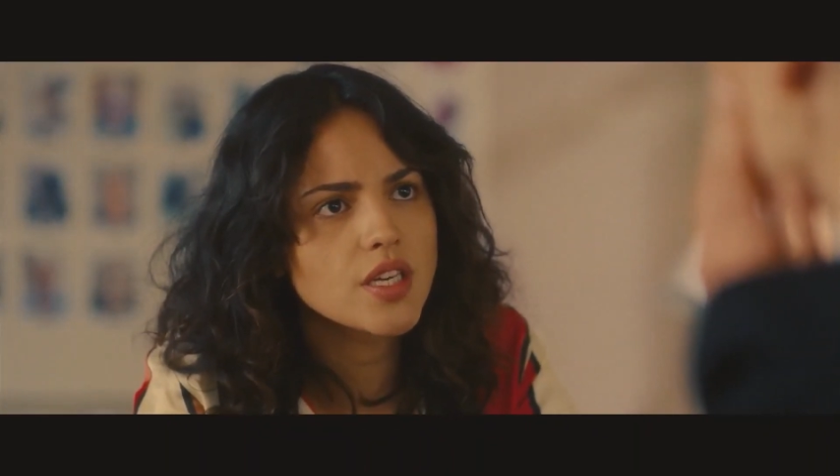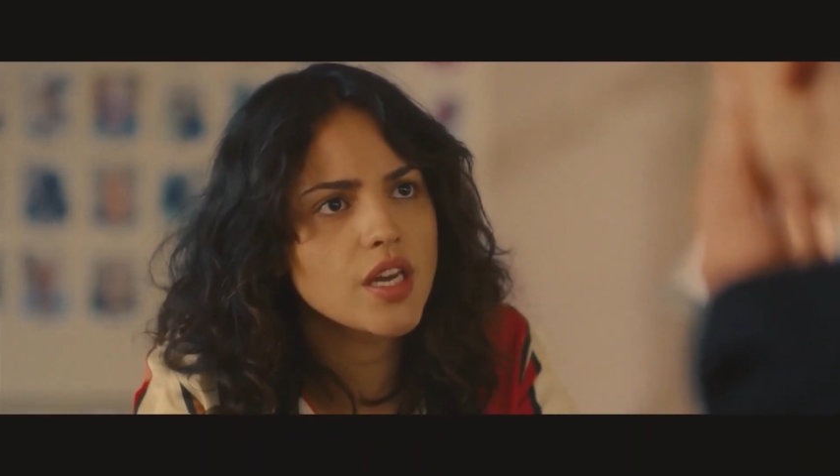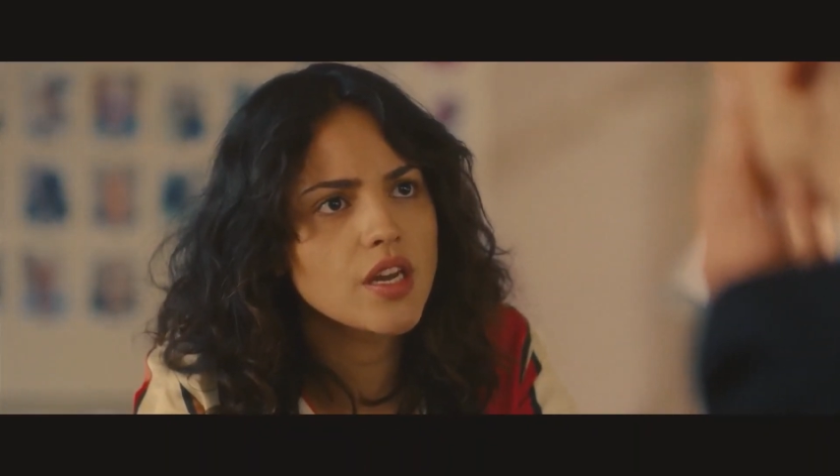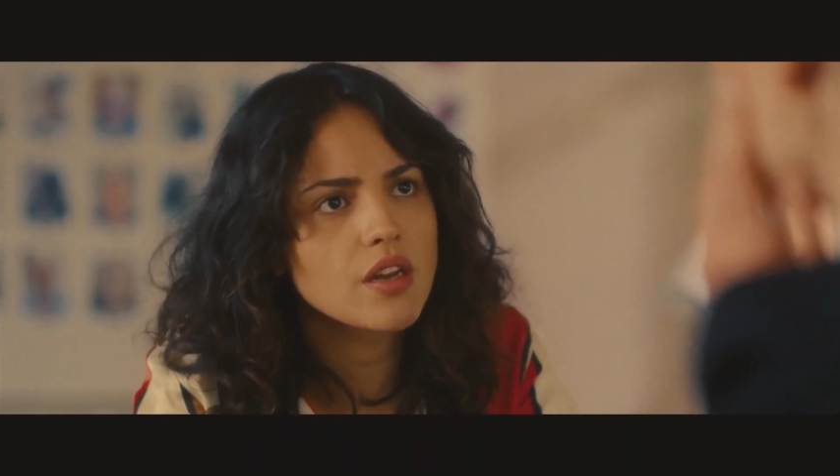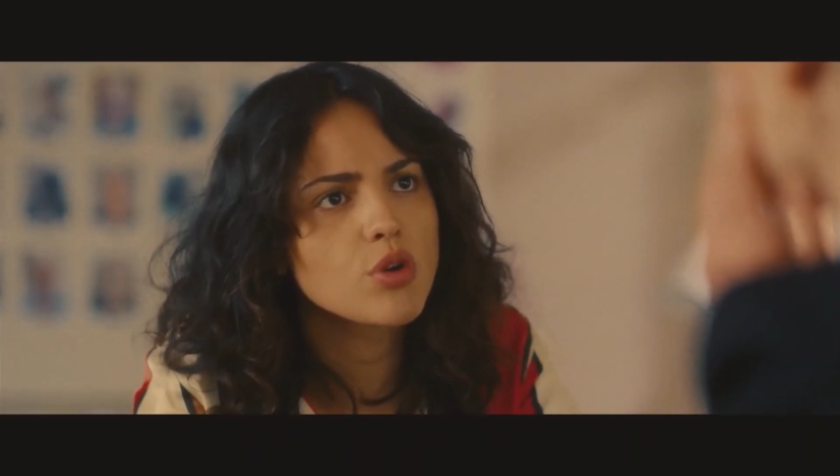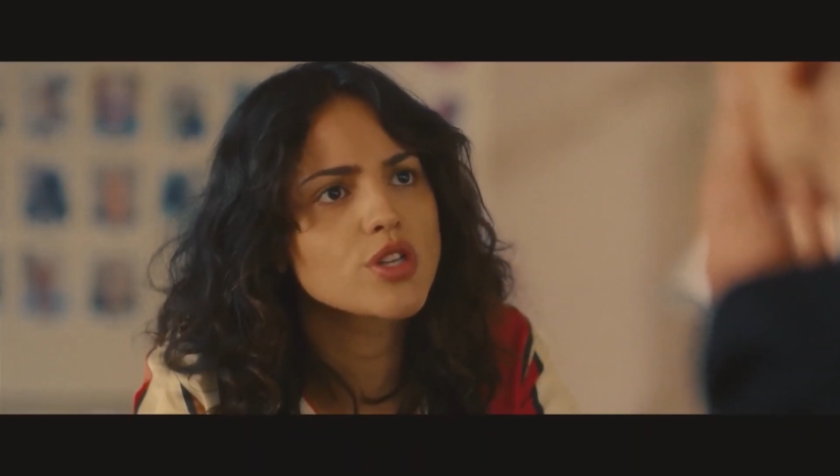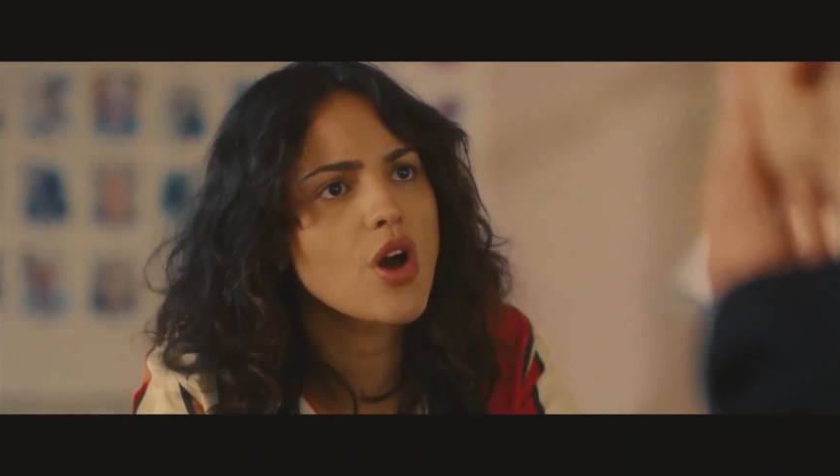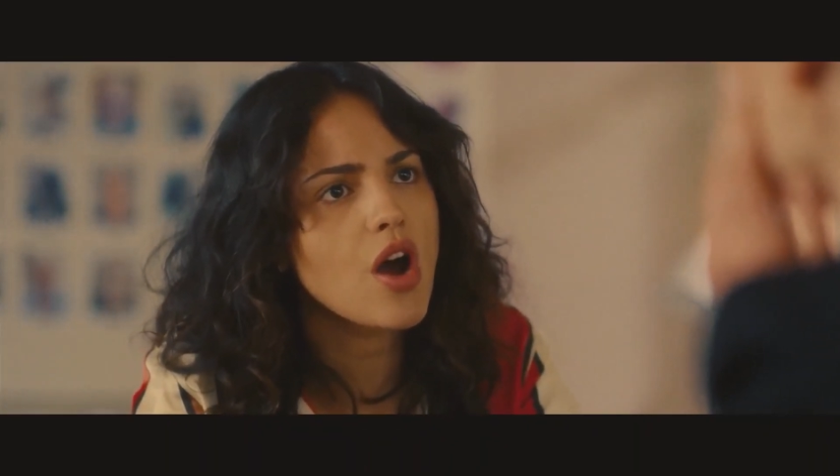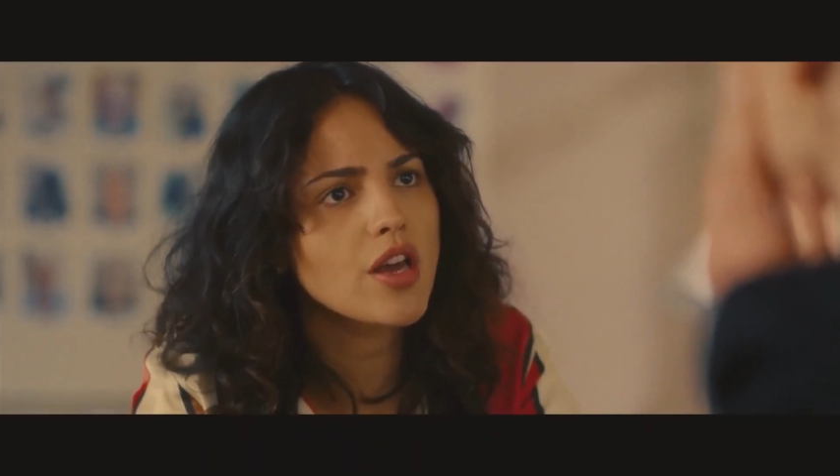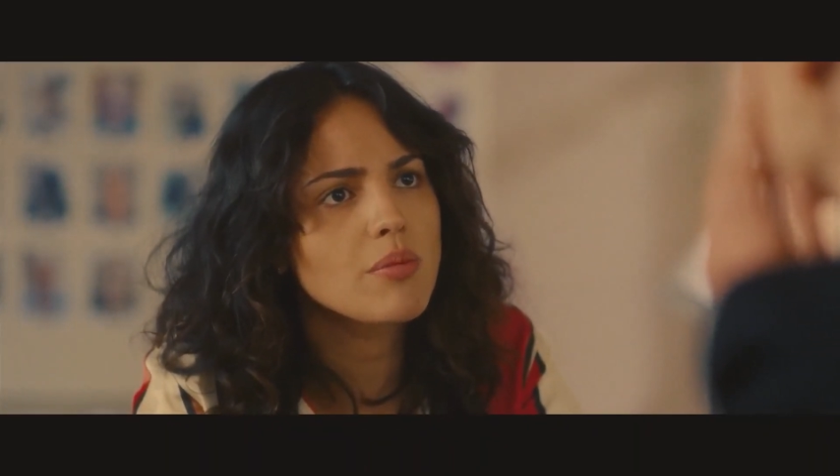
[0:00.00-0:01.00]
The fact
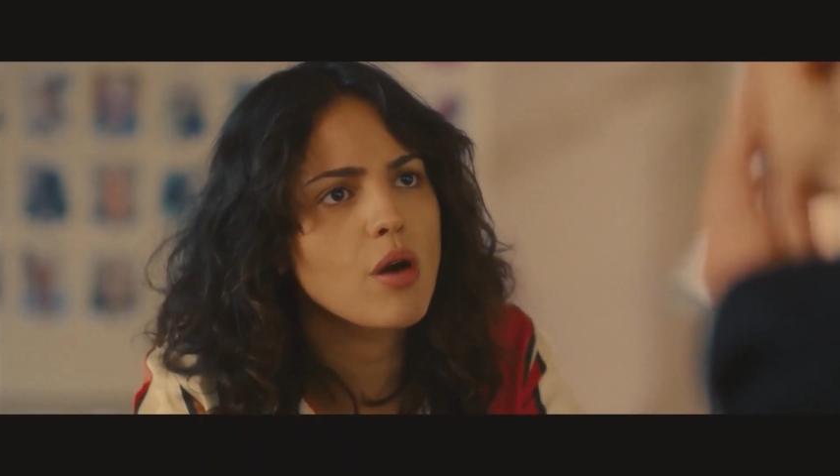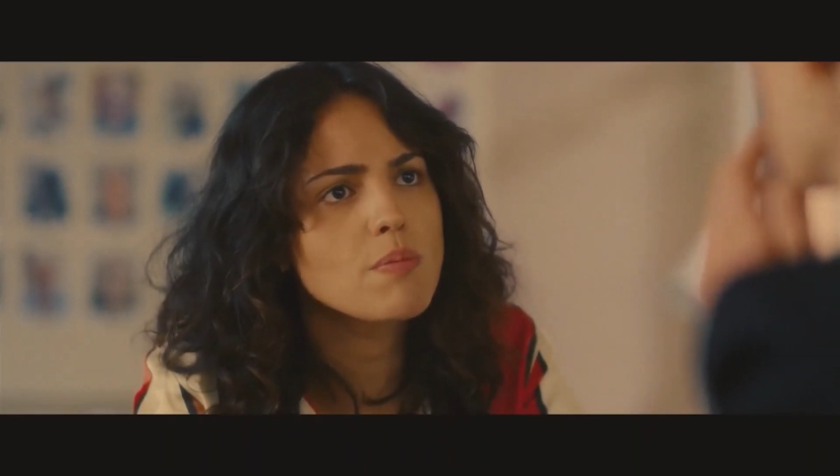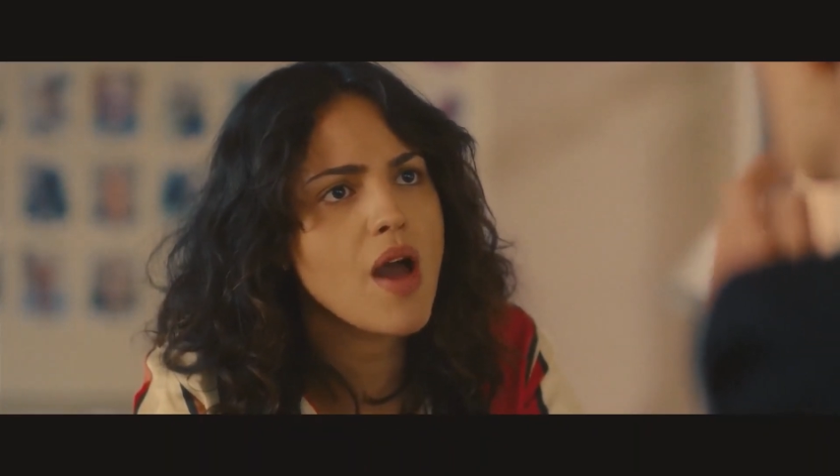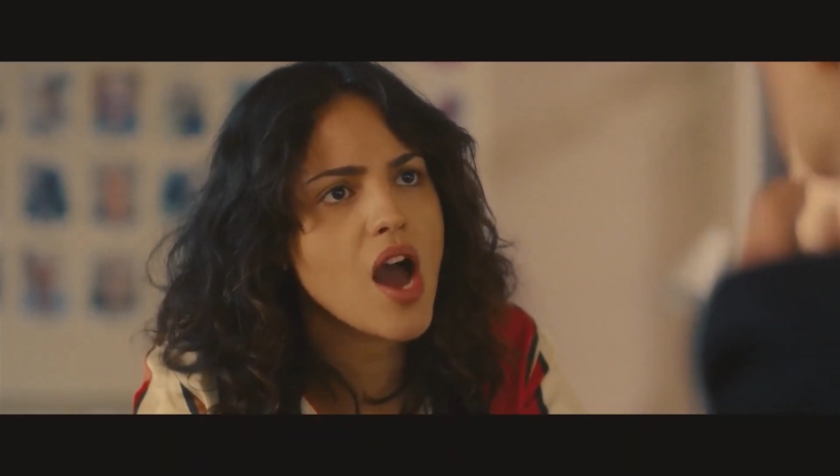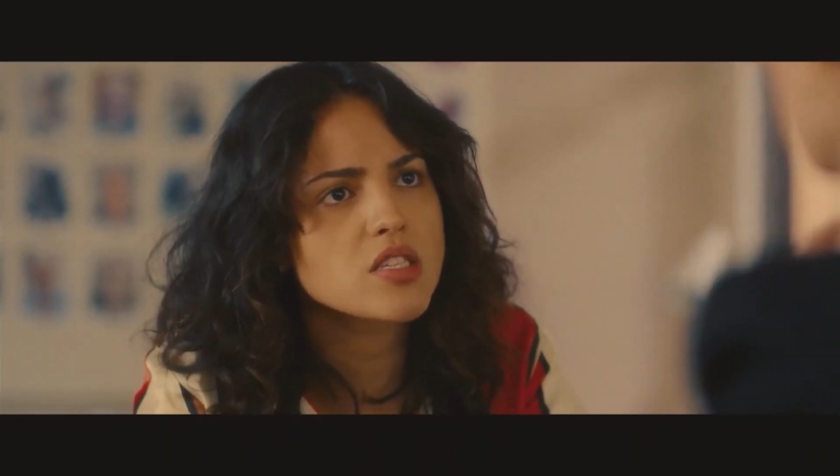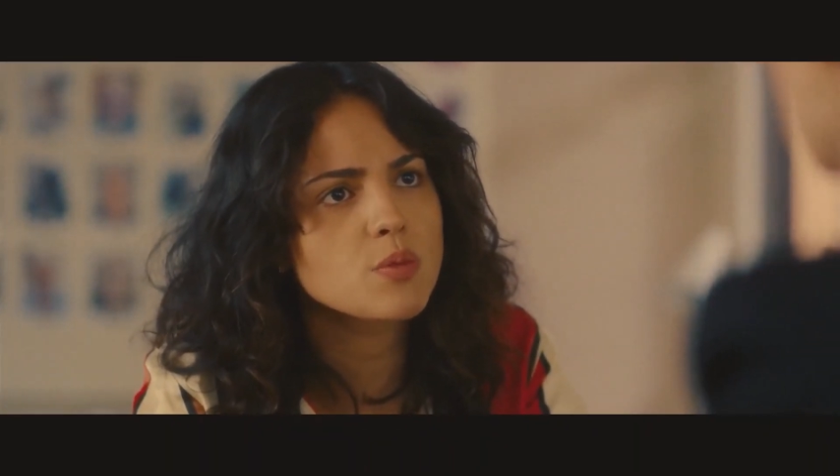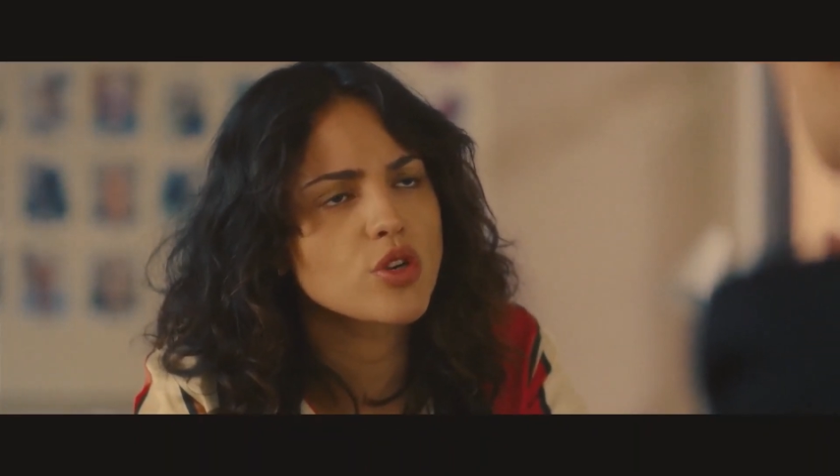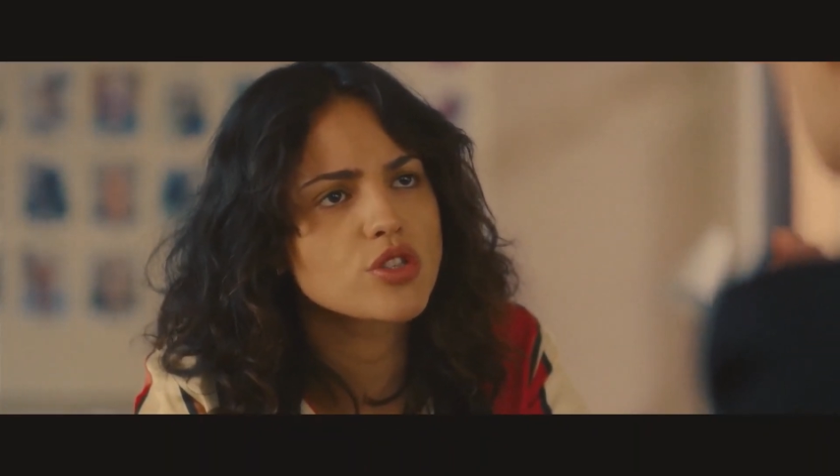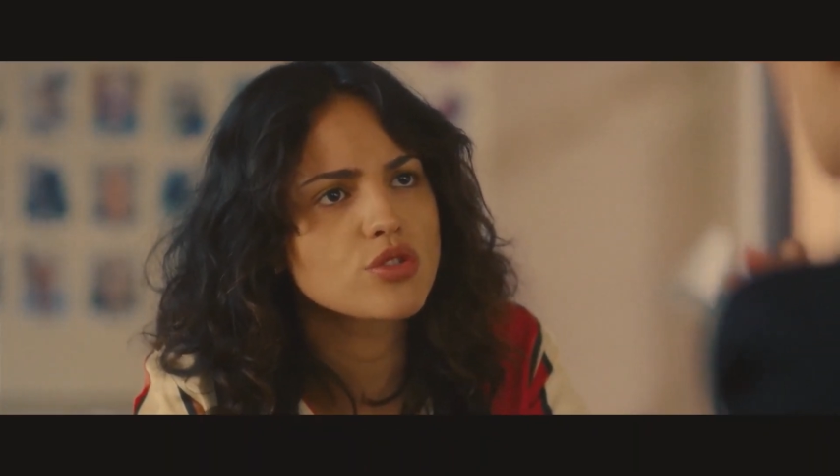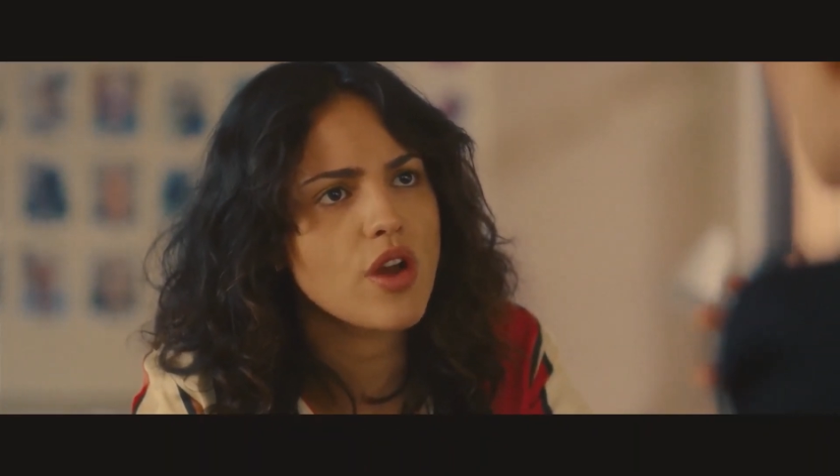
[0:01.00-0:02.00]
that
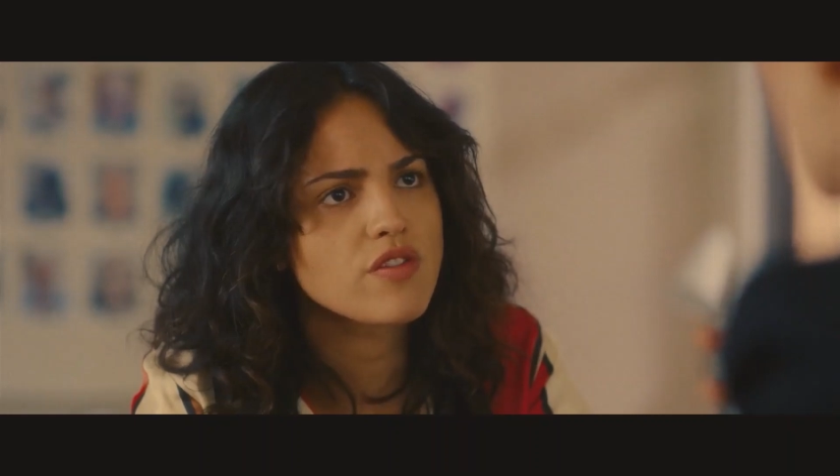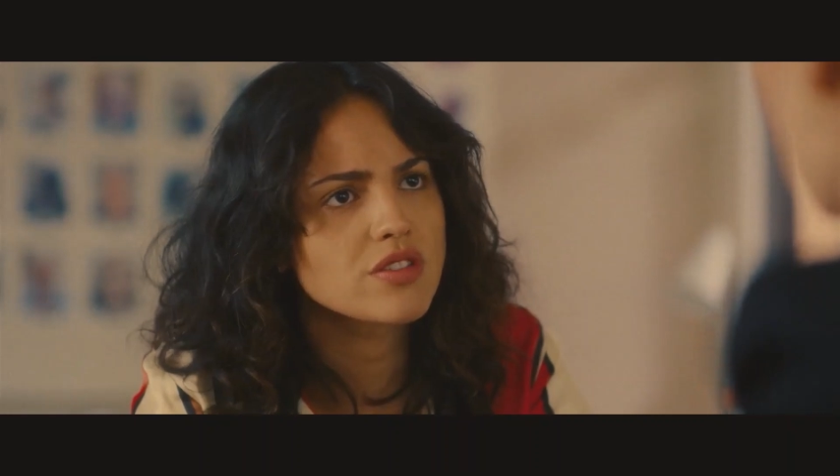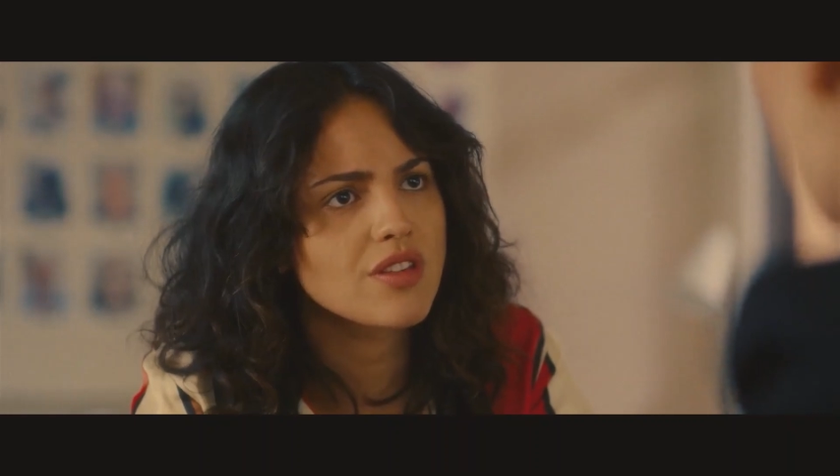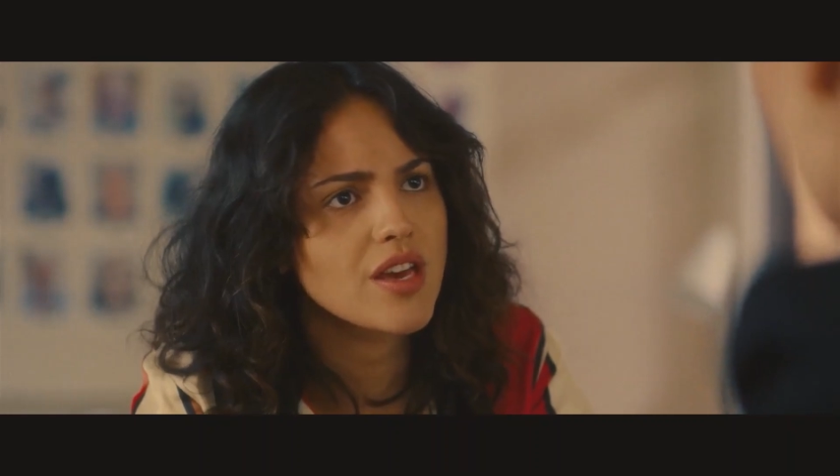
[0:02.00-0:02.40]
Marla